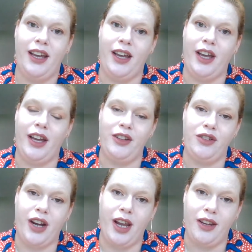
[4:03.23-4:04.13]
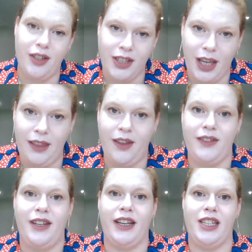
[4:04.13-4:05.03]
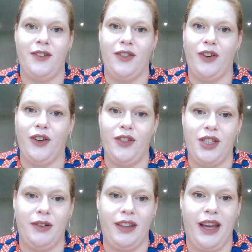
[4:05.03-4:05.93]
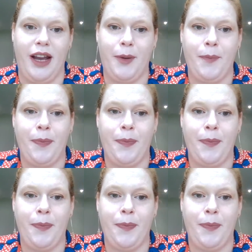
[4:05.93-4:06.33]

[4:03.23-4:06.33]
uh, and try and keep those negative thoughts doing that.